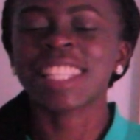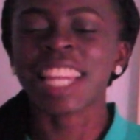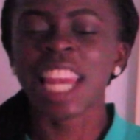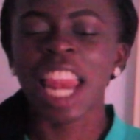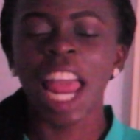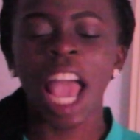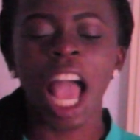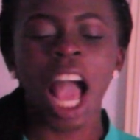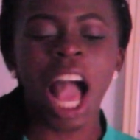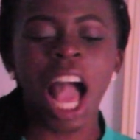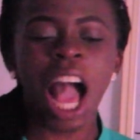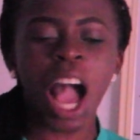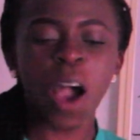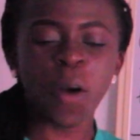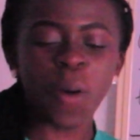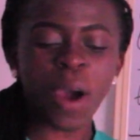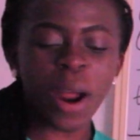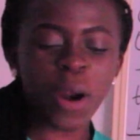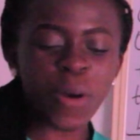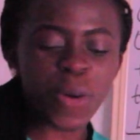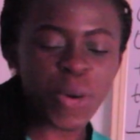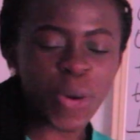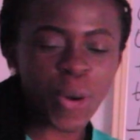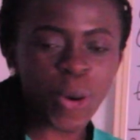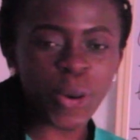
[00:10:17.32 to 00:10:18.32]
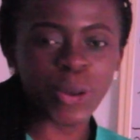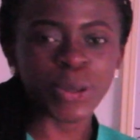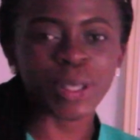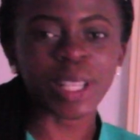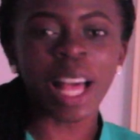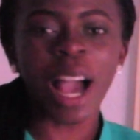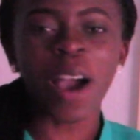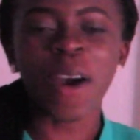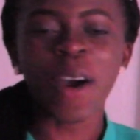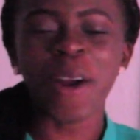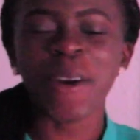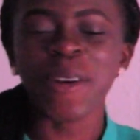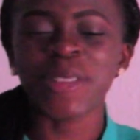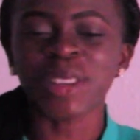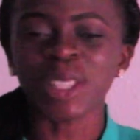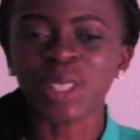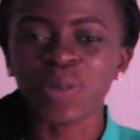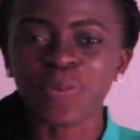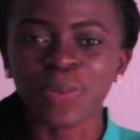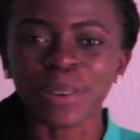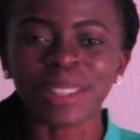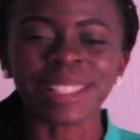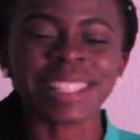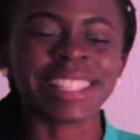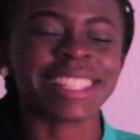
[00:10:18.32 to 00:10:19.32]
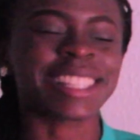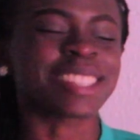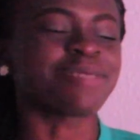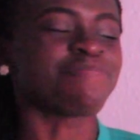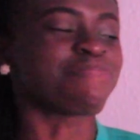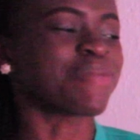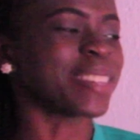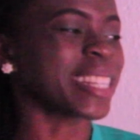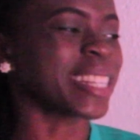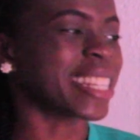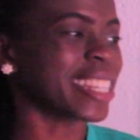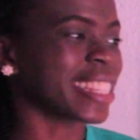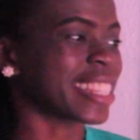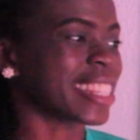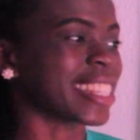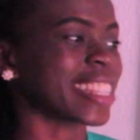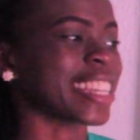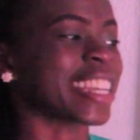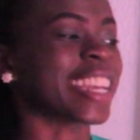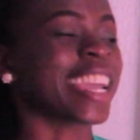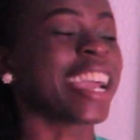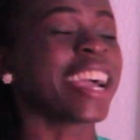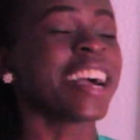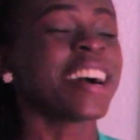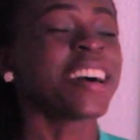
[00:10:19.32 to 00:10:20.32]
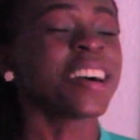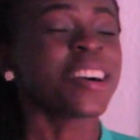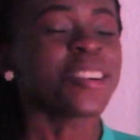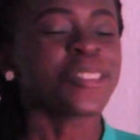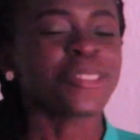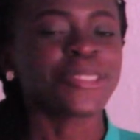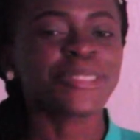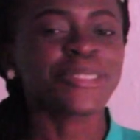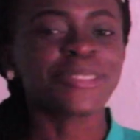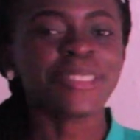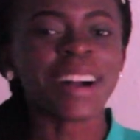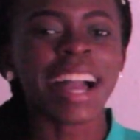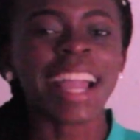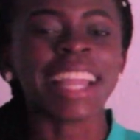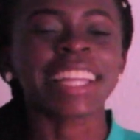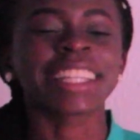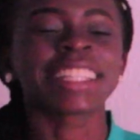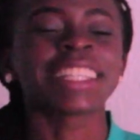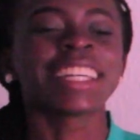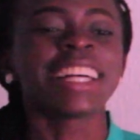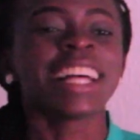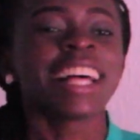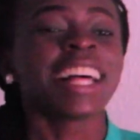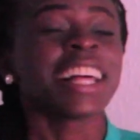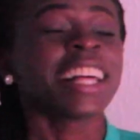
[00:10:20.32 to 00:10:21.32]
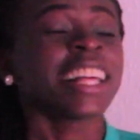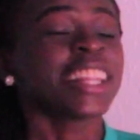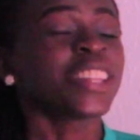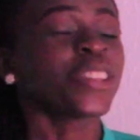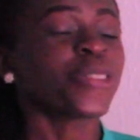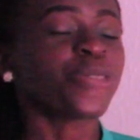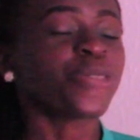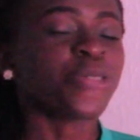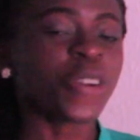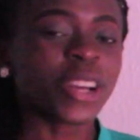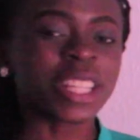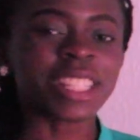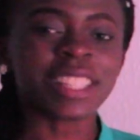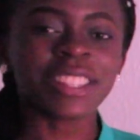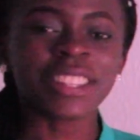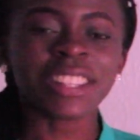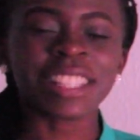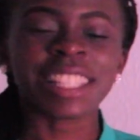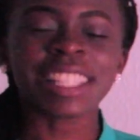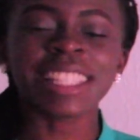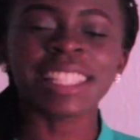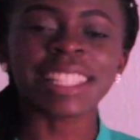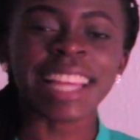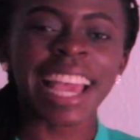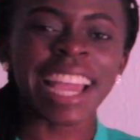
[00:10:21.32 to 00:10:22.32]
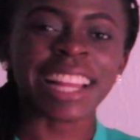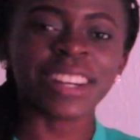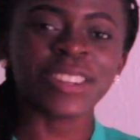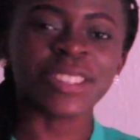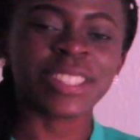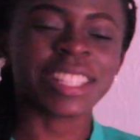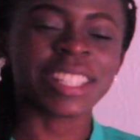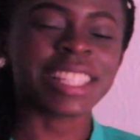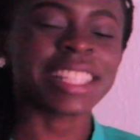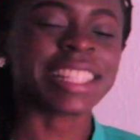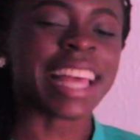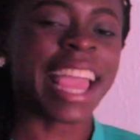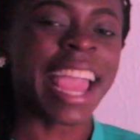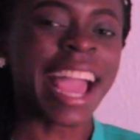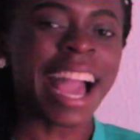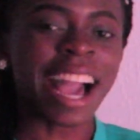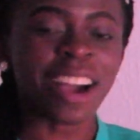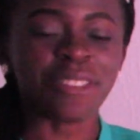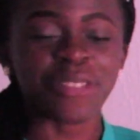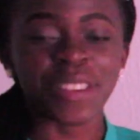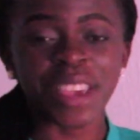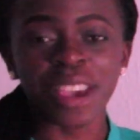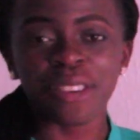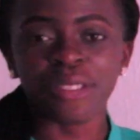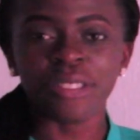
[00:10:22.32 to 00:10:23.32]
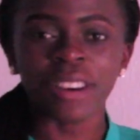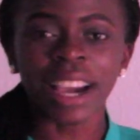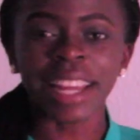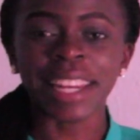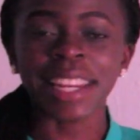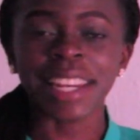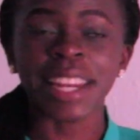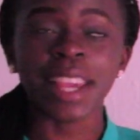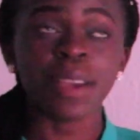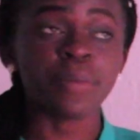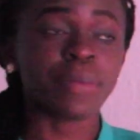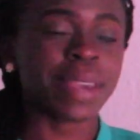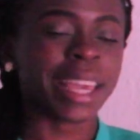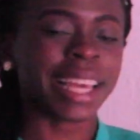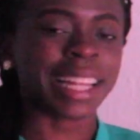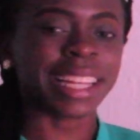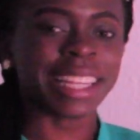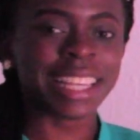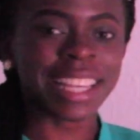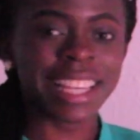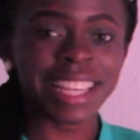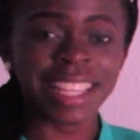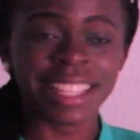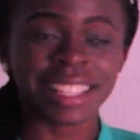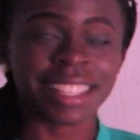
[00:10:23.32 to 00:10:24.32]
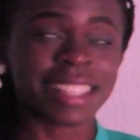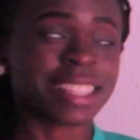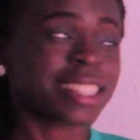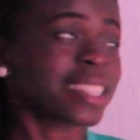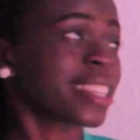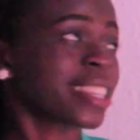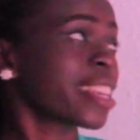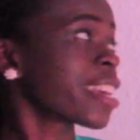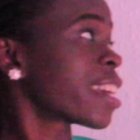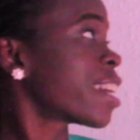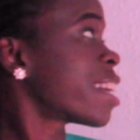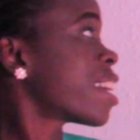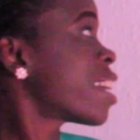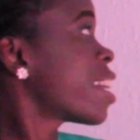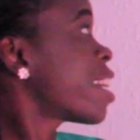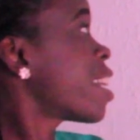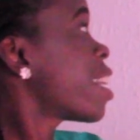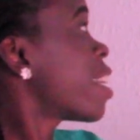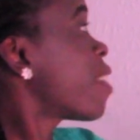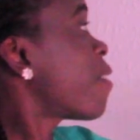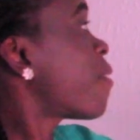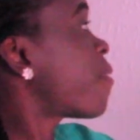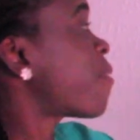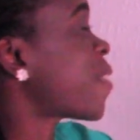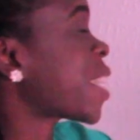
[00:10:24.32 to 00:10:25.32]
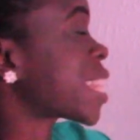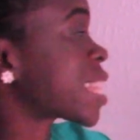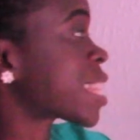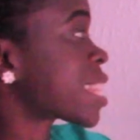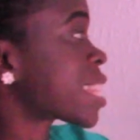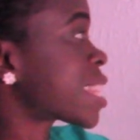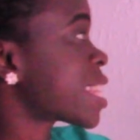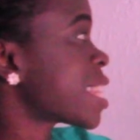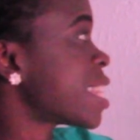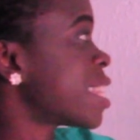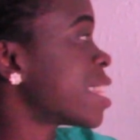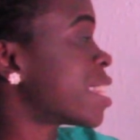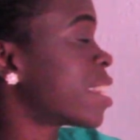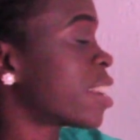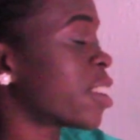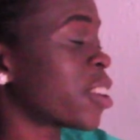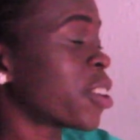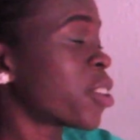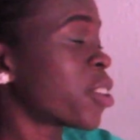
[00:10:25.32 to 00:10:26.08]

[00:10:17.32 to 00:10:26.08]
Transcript: now, our roles, our responsibility. Fine. The first nursing diagnosis I have here for anemia is fatigue